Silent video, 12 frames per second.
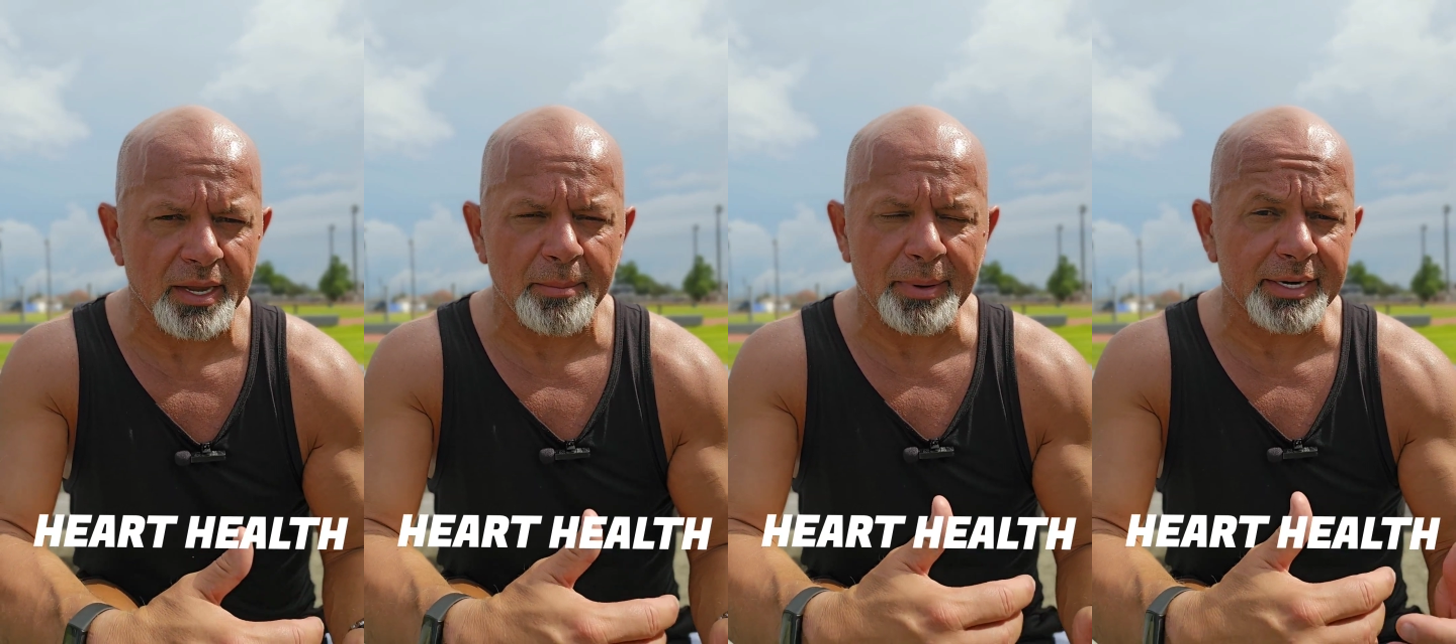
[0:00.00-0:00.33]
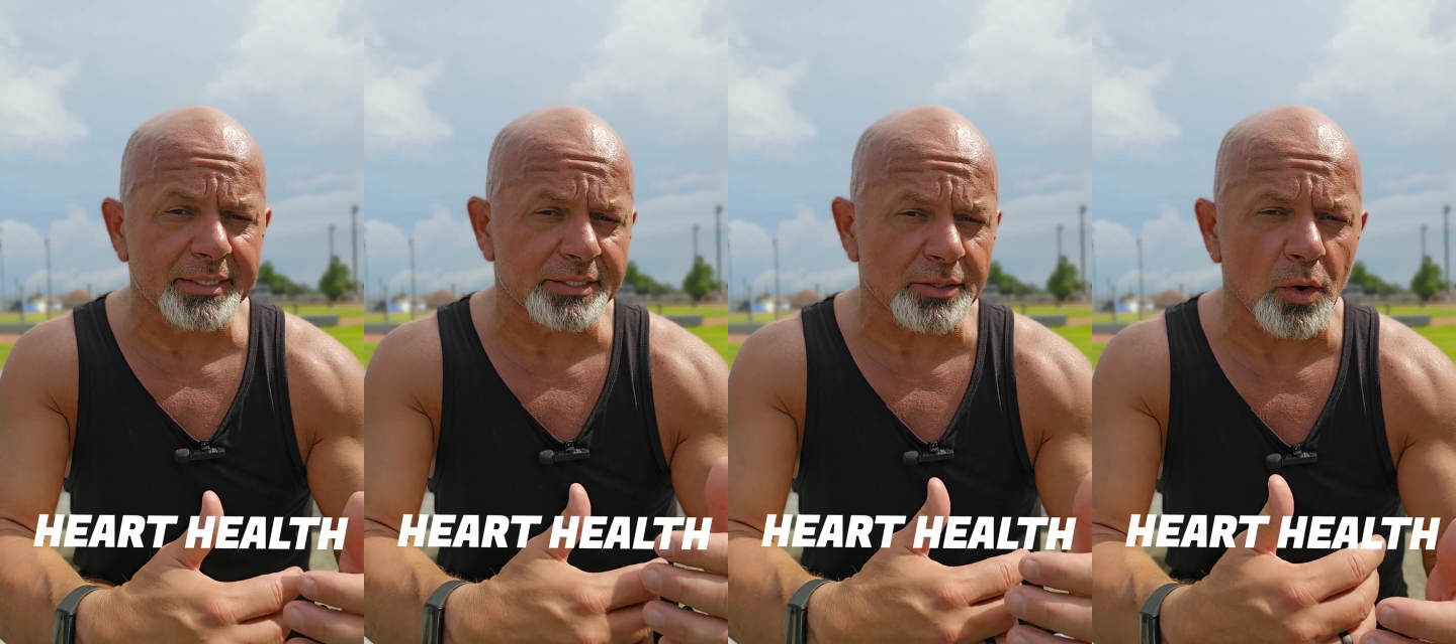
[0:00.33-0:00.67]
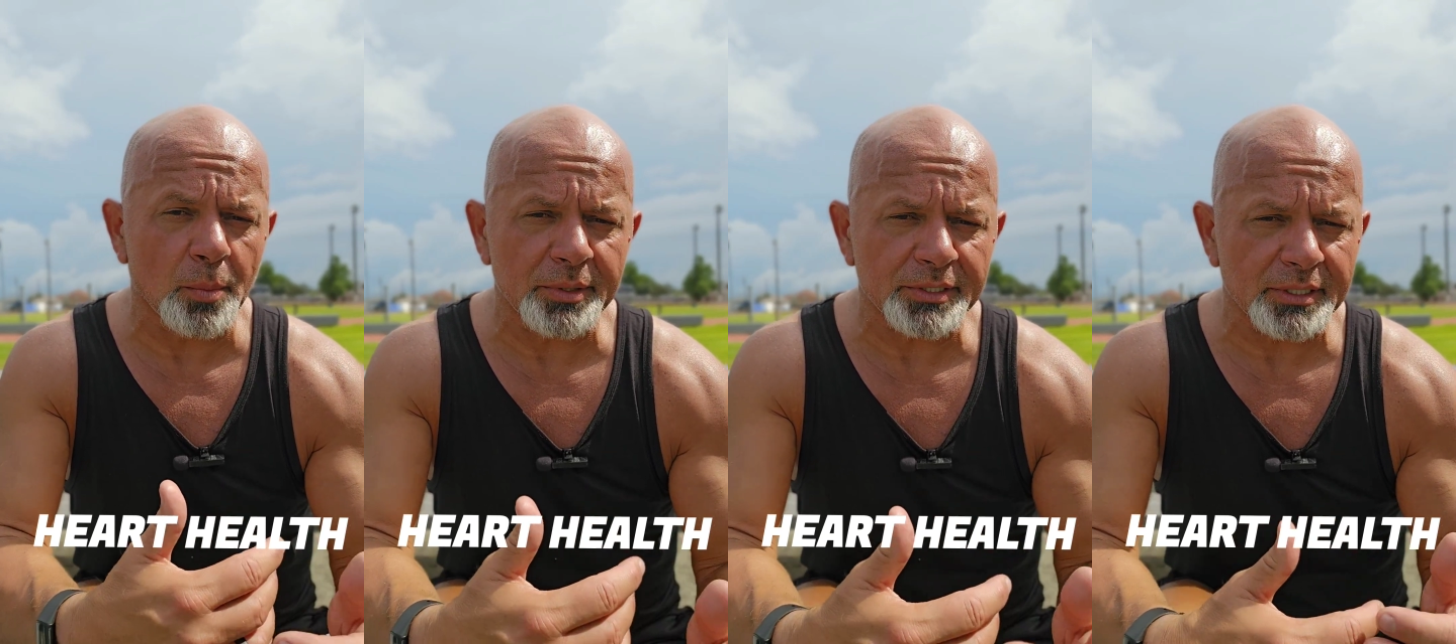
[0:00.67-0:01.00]
man, it just
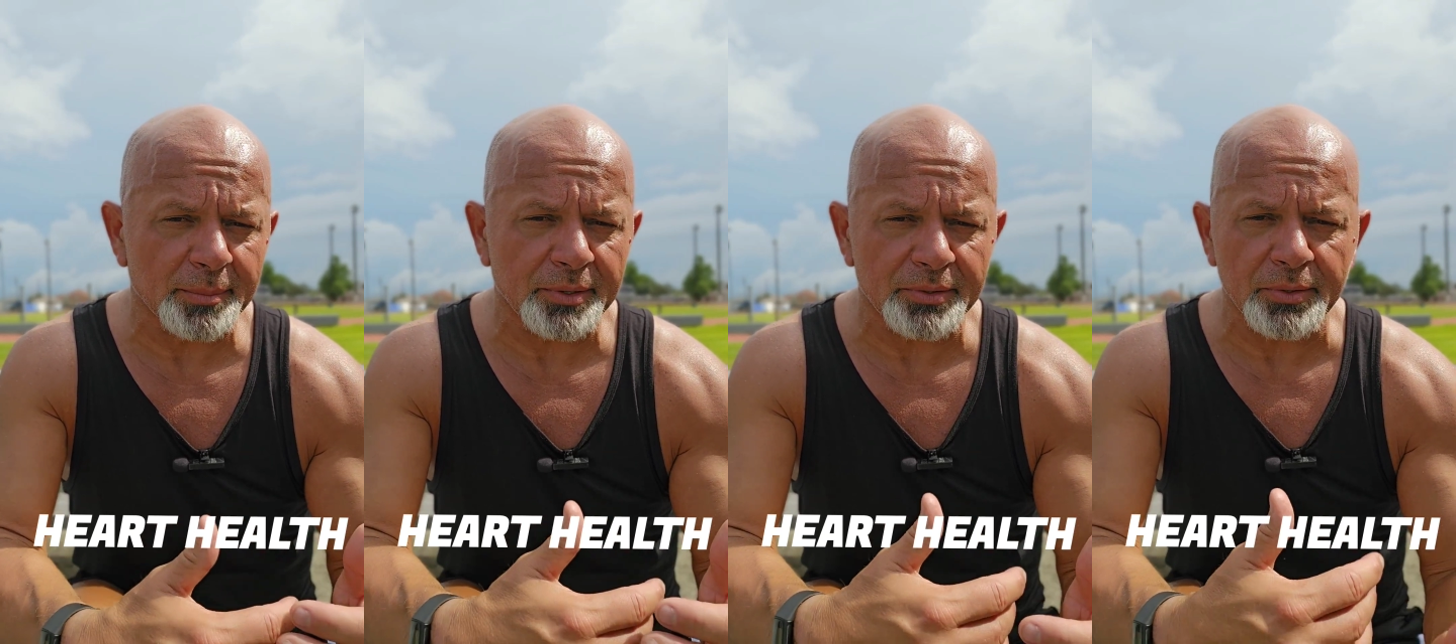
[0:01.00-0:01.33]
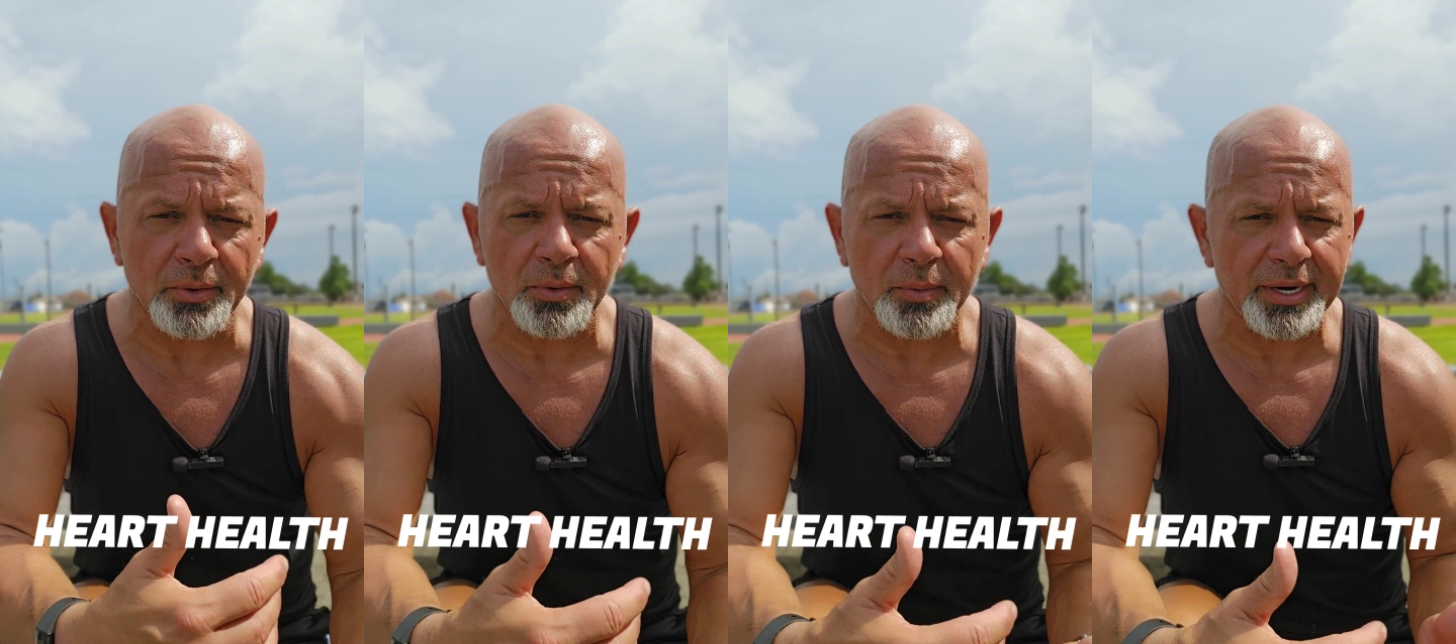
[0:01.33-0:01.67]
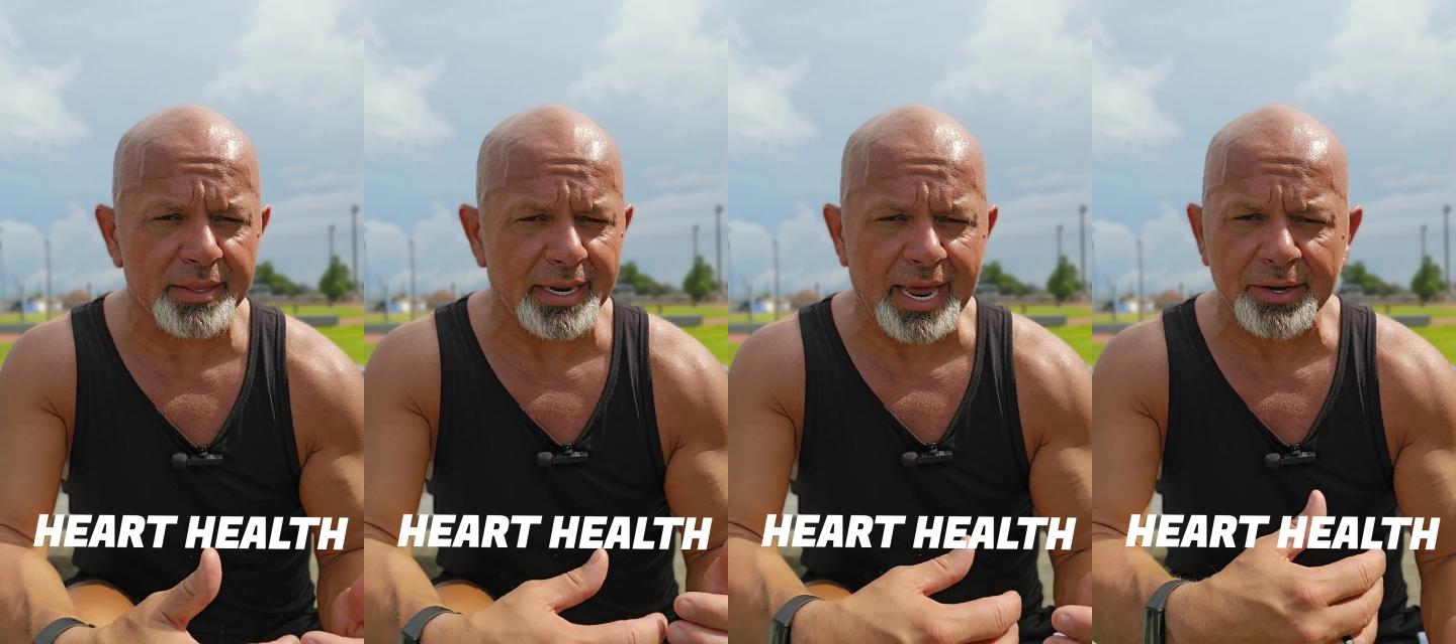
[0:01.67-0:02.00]
opens up a doorway
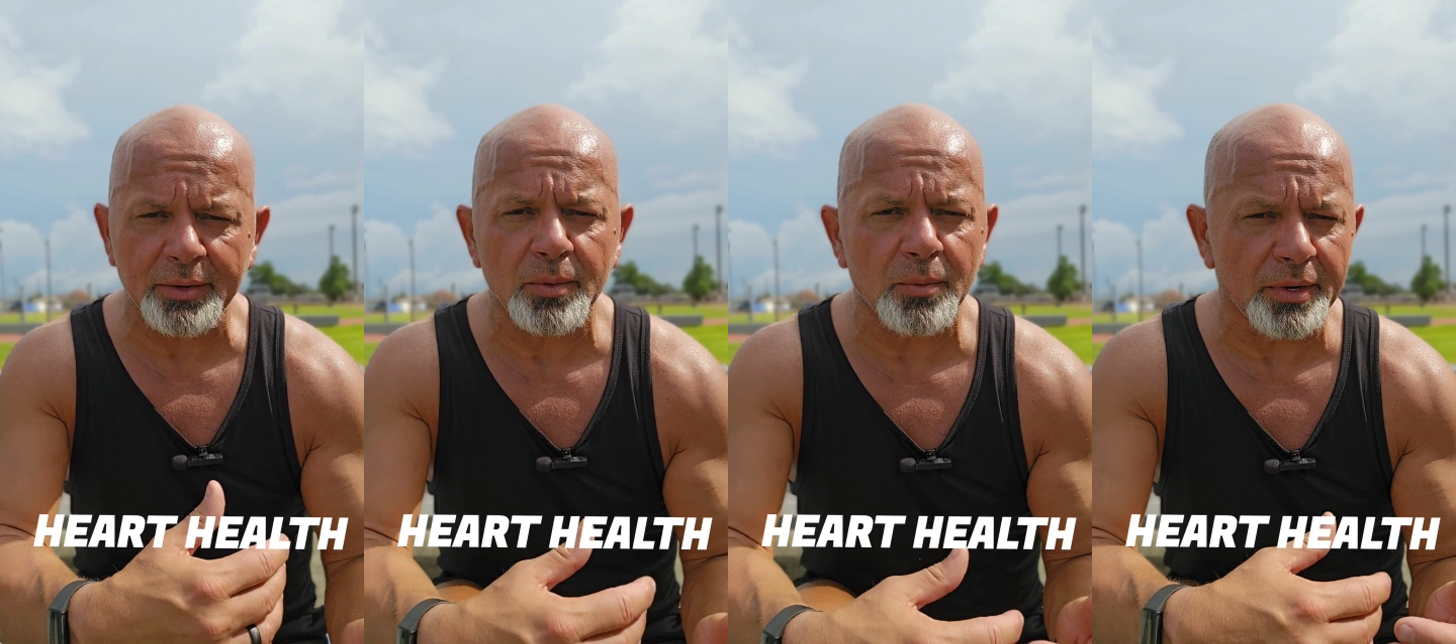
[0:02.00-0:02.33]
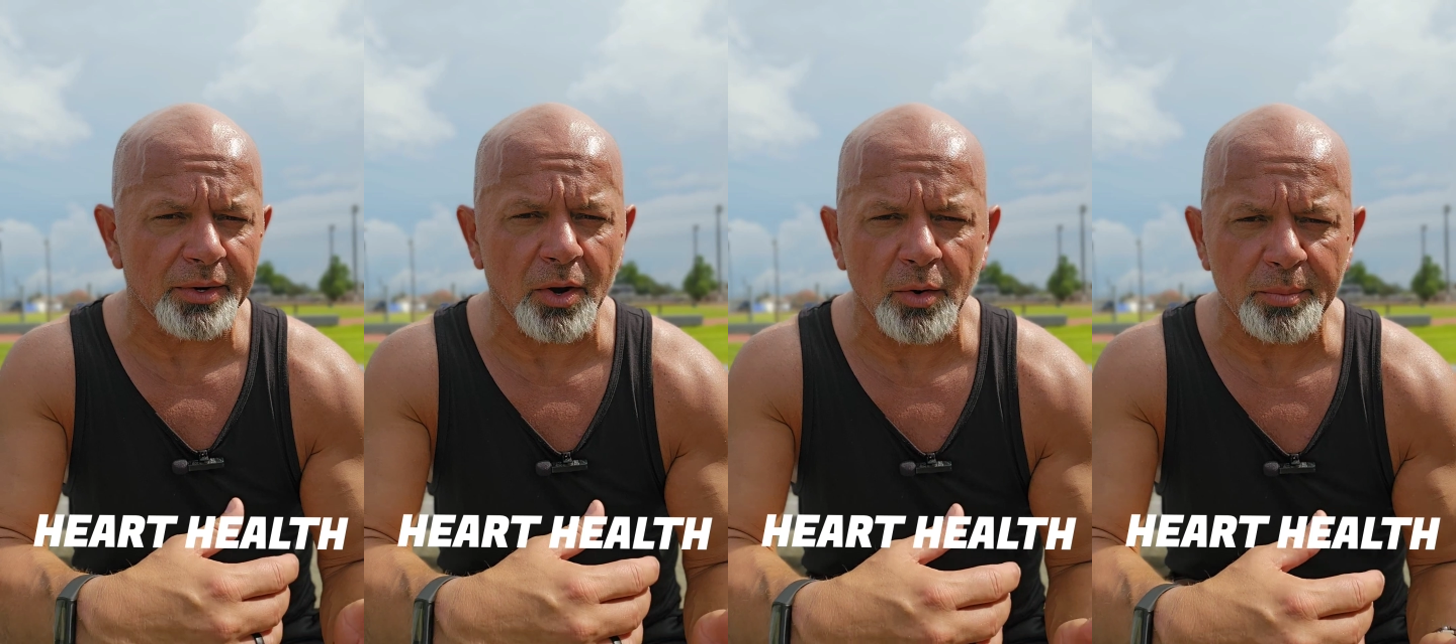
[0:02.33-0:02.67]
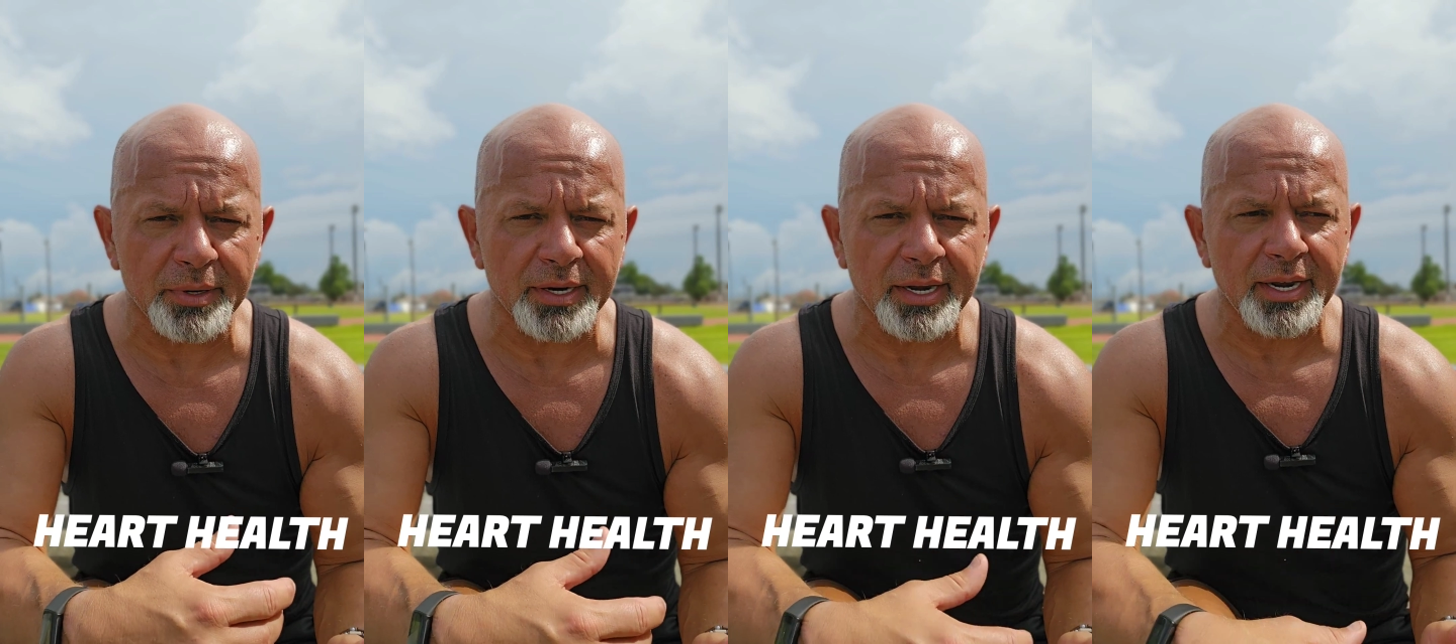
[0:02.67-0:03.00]
that I don't want
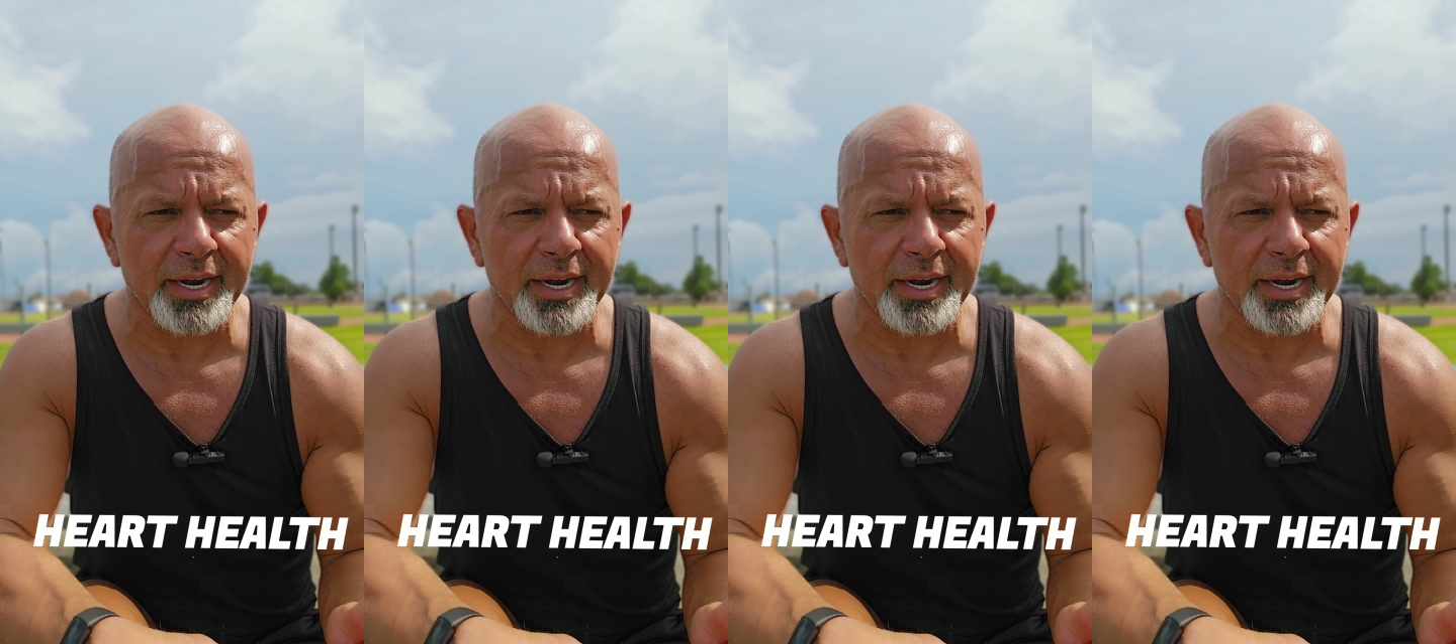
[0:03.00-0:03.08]
open.